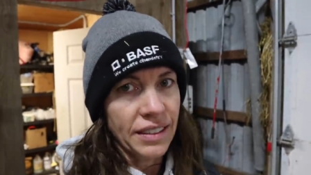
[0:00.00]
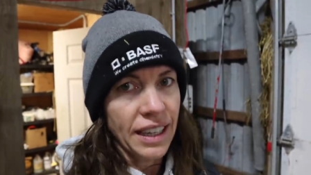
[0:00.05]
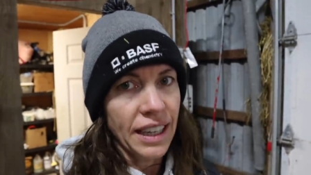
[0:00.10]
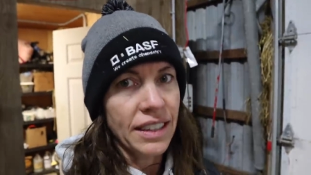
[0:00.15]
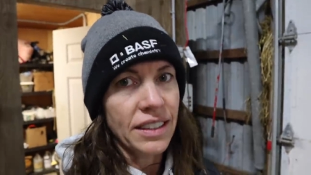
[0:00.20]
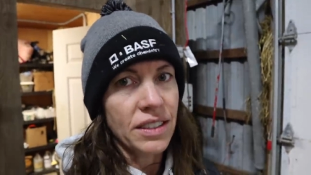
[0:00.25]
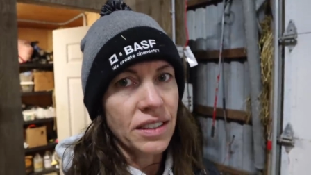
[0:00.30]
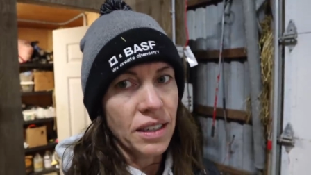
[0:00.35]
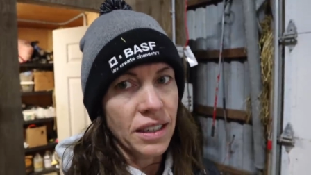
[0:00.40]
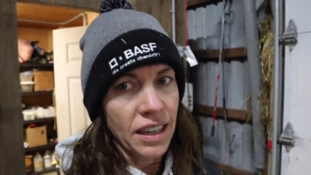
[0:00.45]

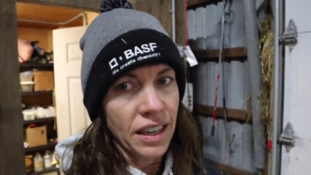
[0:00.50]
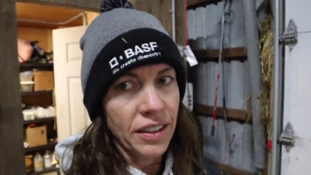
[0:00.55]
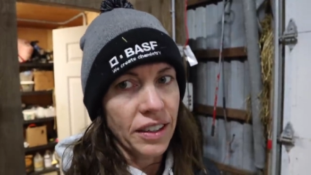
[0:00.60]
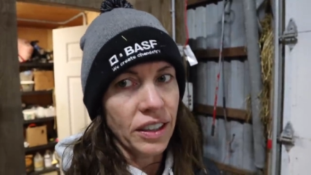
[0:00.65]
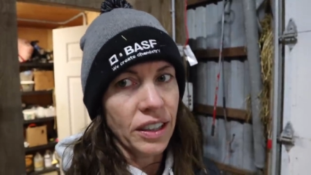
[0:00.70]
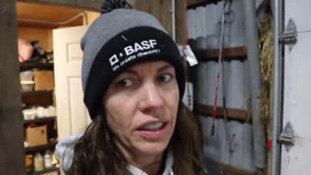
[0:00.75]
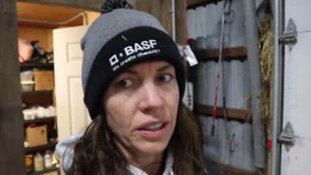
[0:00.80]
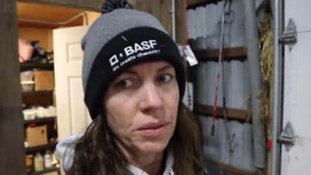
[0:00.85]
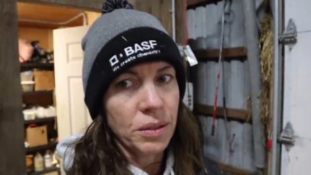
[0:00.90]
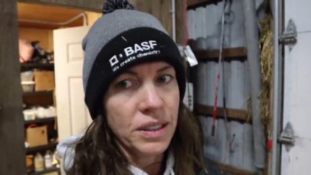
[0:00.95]
That is
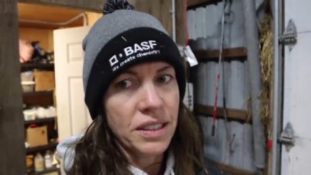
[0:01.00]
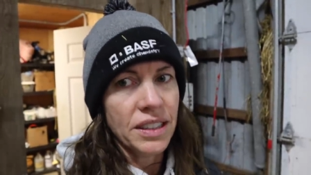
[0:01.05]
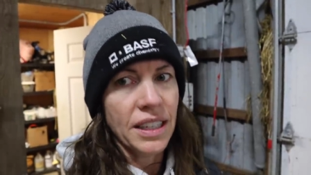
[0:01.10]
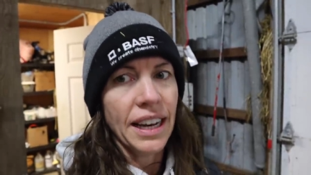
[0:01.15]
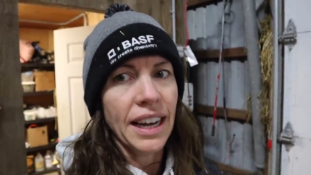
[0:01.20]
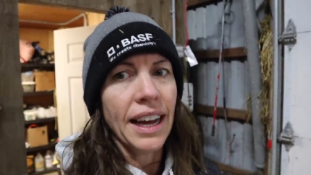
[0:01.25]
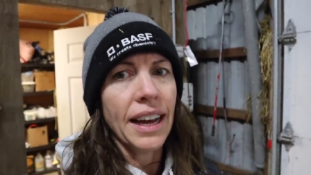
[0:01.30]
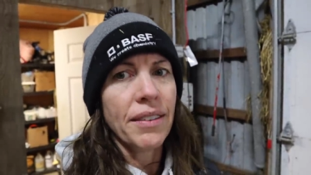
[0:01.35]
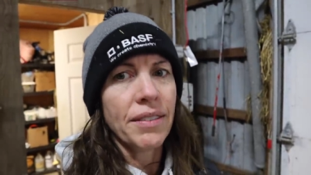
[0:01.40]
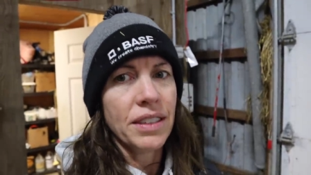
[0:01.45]
another good reason
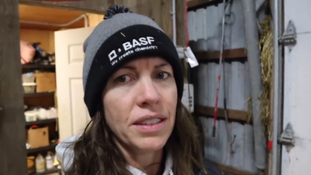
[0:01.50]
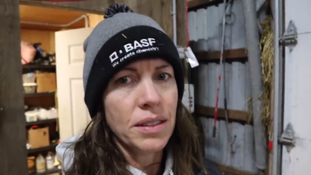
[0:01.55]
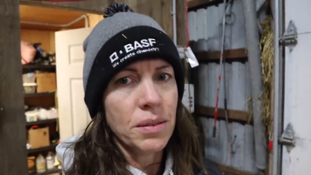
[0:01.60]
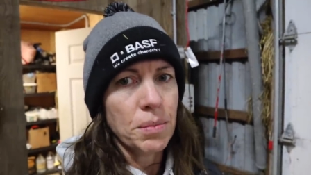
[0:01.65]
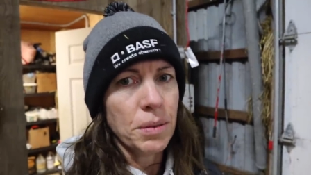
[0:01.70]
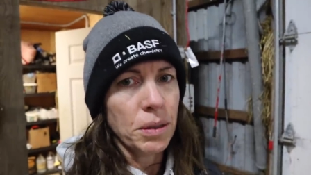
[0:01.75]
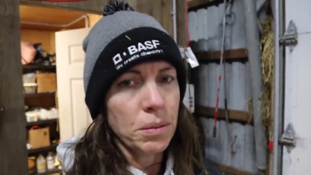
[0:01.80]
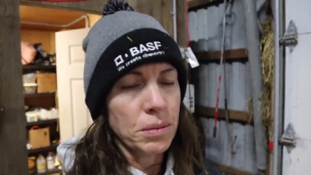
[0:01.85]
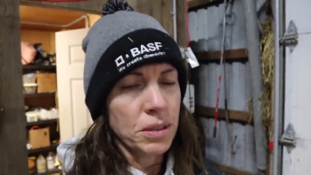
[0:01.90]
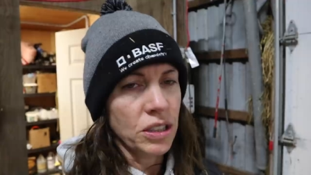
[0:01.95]
I have this
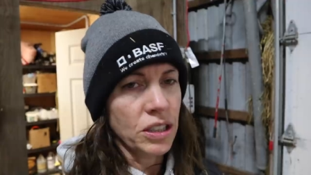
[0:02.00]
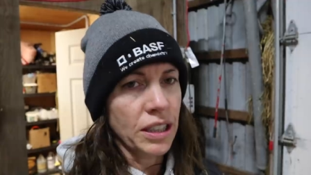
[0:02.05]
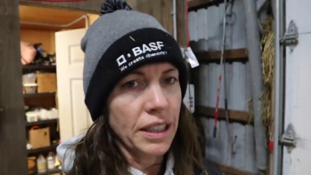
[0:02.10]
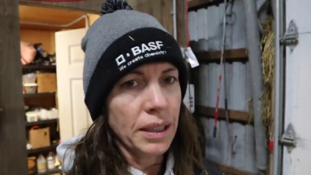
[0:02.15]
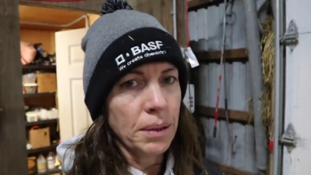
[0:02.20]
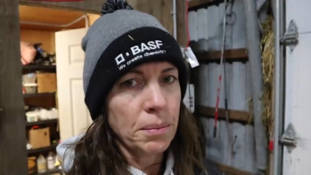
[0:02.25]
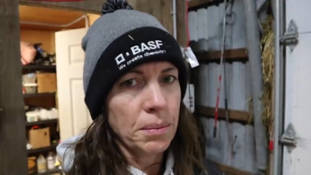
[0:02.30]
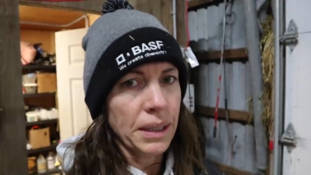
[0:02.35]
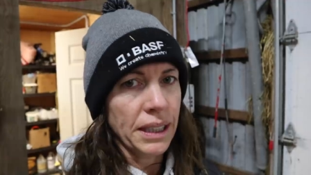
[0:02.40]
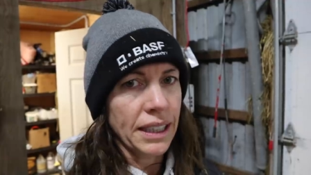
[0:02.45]
milk
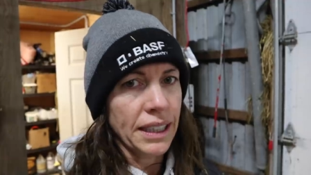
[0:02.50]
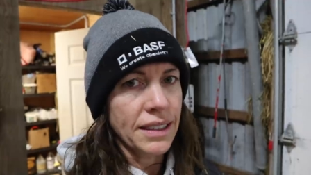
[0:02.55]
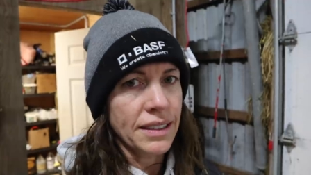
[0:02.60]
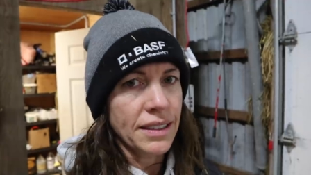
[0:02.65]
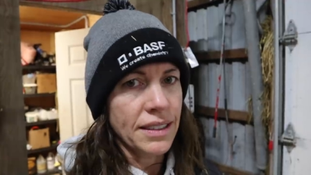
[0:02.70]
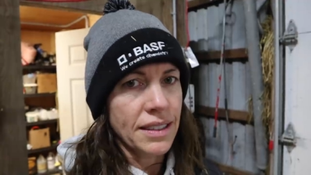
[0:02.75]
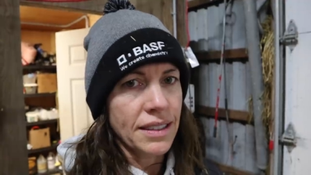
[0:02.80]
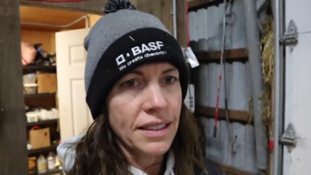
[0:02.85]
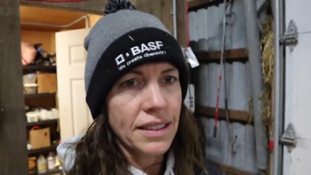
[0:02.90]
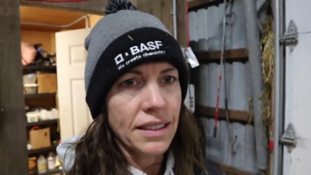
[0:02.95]
machine,
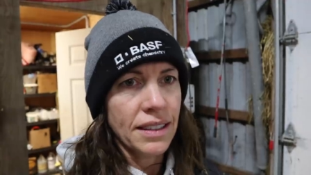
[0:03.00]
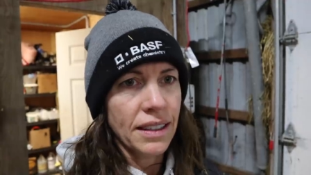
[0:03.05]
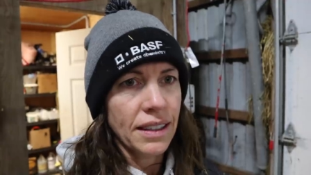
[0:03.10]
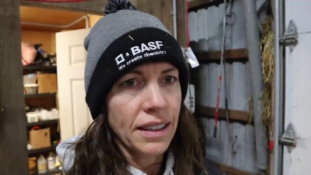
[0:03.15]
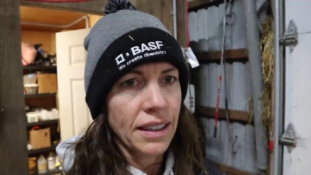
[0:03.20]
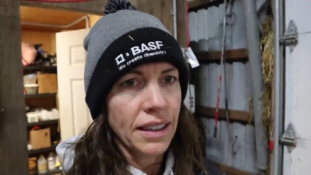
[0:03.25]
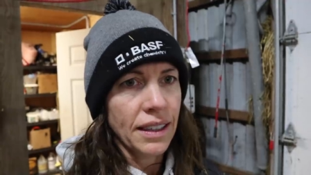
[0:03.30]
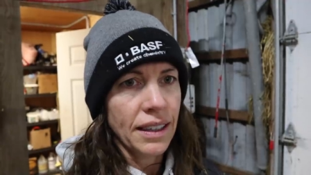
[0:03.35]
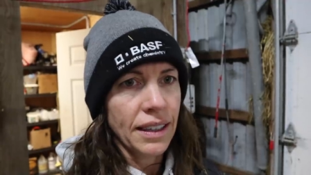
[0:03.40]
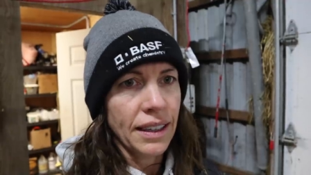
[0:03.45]
because
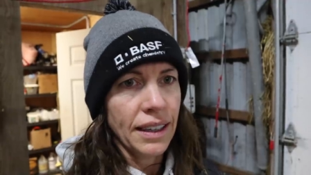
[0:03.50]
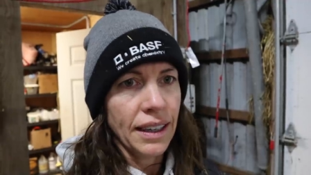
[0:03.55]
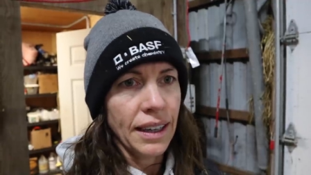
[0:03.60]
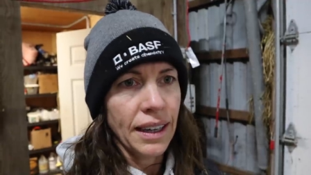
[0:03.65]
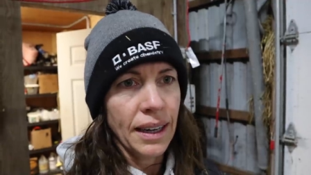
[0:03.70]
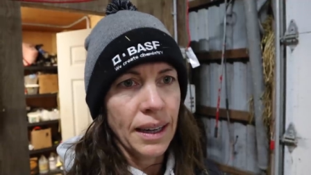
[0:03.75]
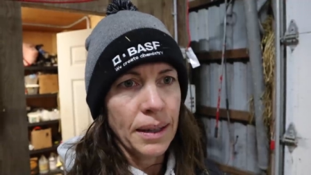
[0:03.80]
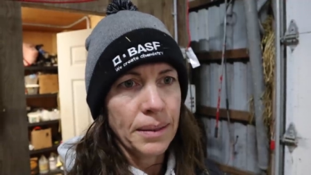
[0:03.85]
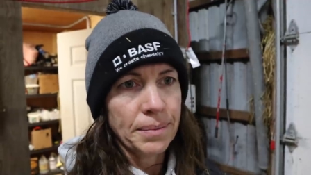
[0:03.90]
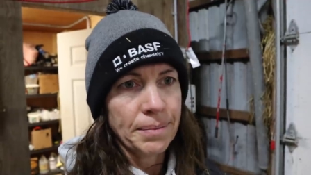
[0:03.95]

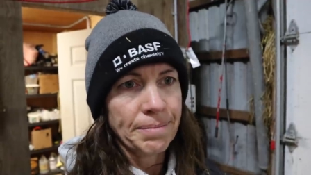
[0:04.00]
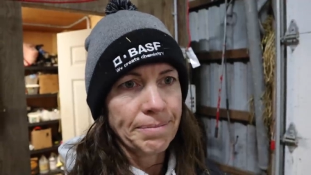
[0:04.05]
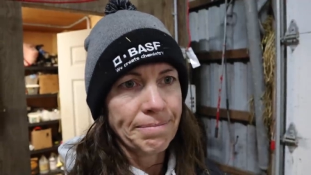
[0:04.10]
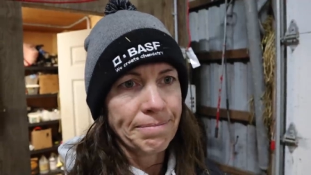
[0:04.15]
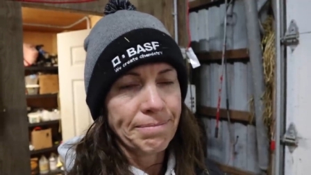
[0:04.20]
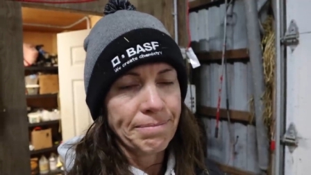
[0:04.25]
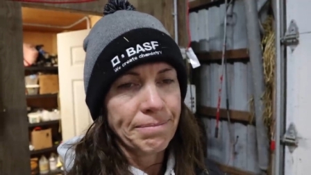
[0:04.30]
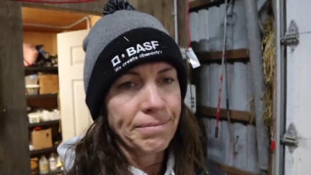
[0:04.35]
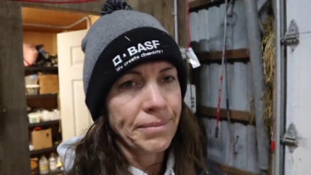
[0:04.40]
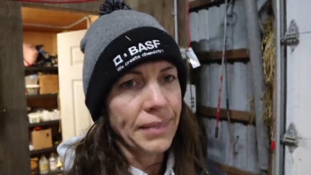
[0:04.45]

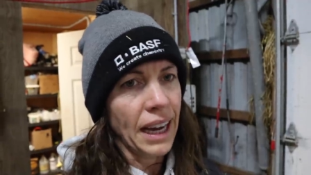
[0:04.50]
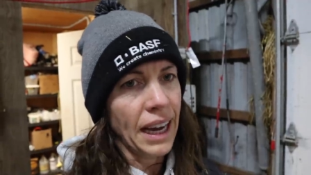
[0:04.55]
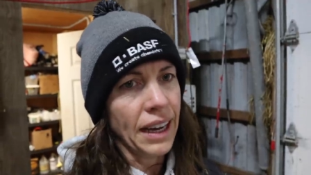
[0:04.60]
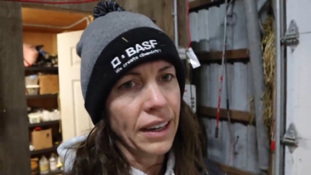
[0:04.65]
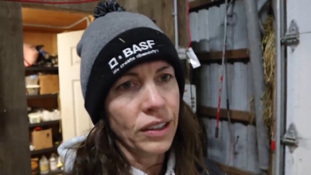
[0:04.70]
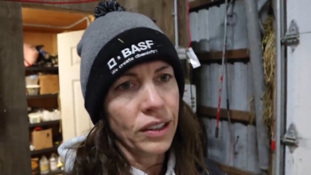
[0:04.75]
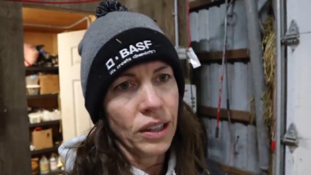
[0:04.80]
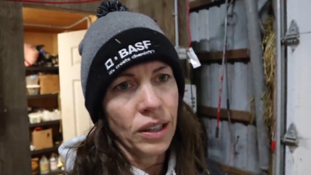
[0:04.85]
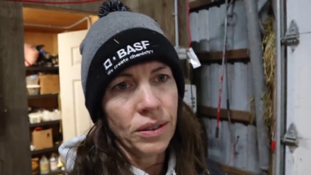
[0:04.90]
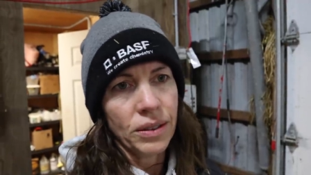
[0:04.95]
I
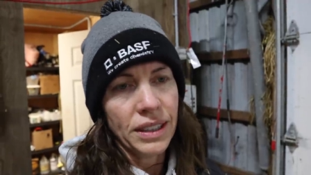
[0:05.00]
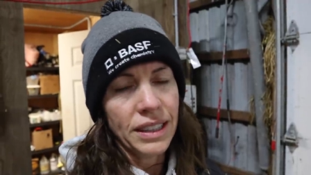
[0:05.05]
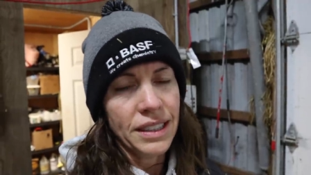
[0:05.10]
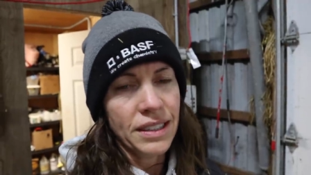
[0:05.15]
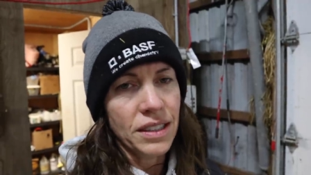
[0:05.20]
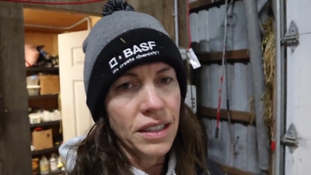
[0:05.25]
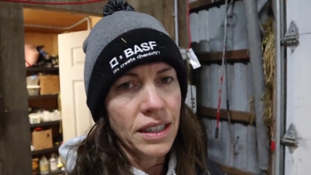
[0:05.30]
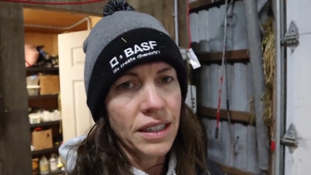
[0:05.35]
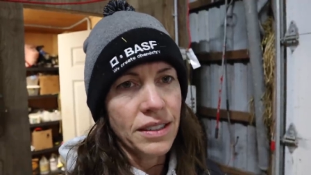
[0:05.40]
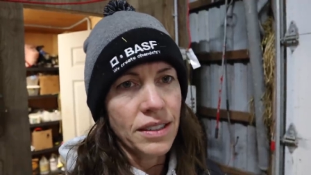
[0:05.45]
don't know,
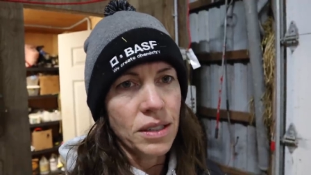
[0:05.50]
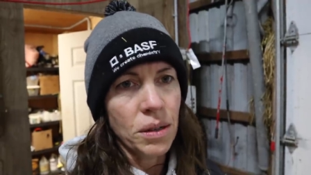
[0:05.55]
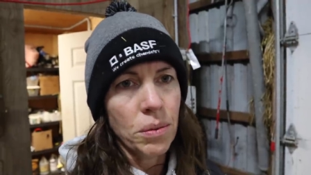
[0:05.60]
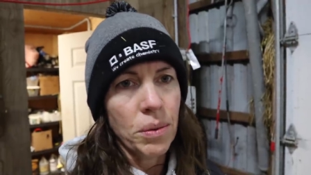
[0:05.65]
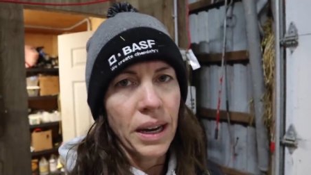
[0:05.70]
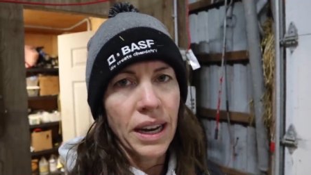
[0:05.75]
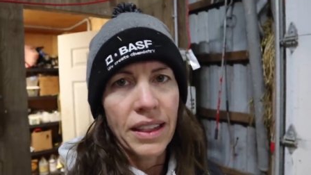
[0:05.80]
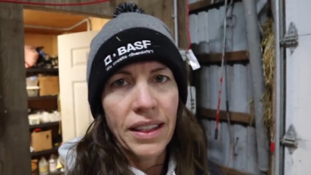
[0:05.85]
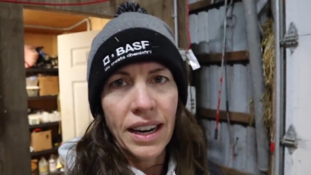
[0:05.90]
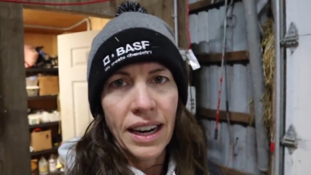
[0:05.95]
it's a
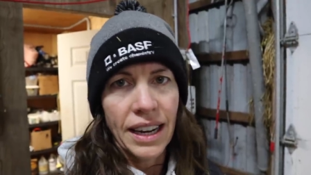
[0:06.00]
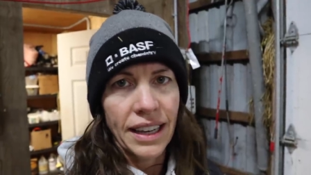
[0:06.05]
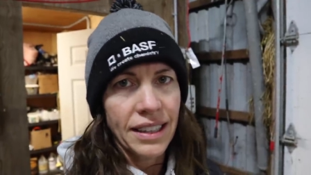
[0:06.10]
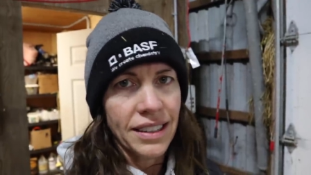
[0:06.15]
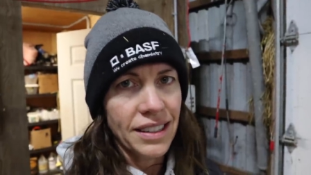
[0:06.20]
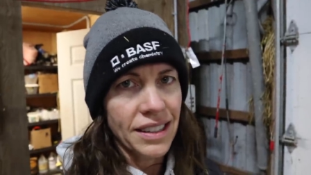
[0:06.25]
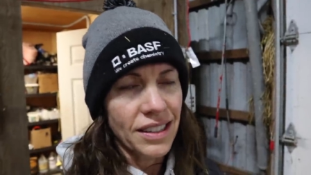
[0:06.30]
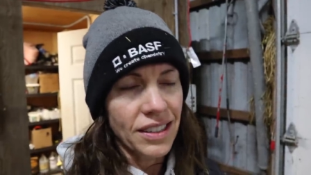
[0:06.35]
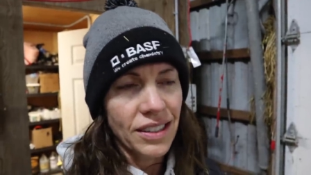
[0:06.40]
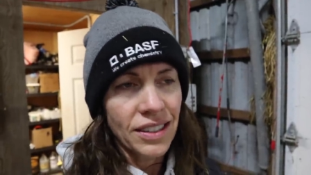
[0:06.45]
way that I
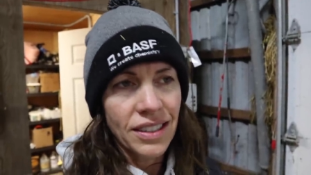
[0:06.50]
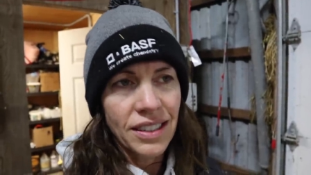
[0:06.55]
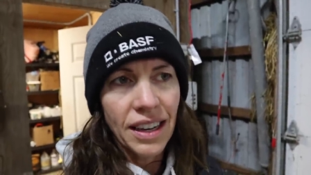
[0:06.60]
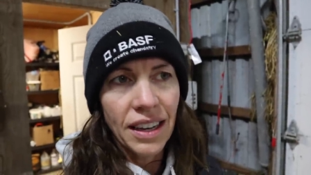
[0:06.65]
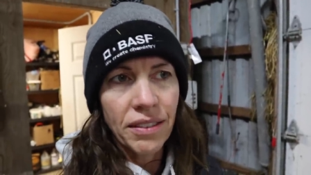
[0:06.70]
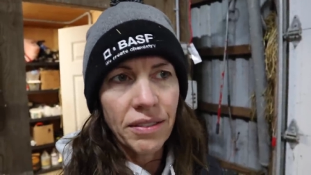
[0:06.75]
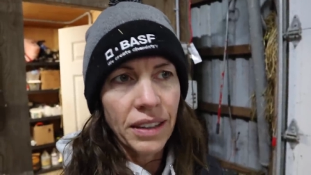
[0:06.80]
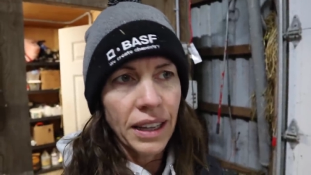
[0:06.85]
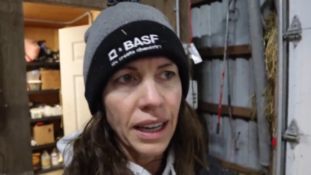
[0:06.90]
can still save